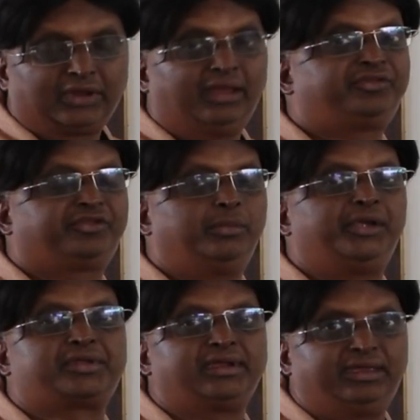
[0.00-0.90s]
and
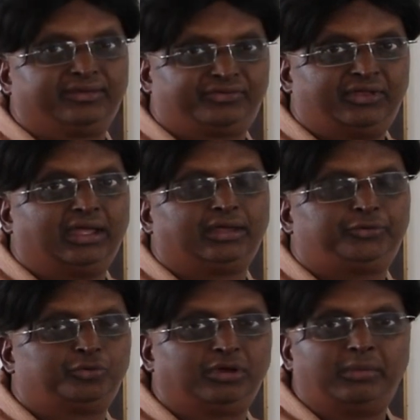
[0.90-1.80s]
symmetry is
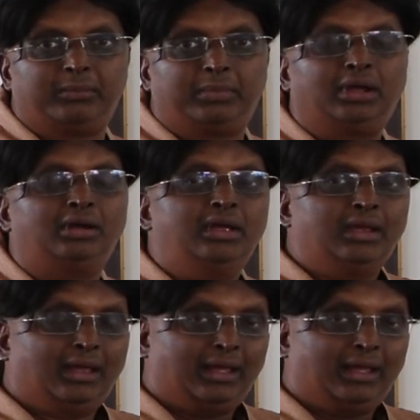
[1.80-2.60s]
there, do remember.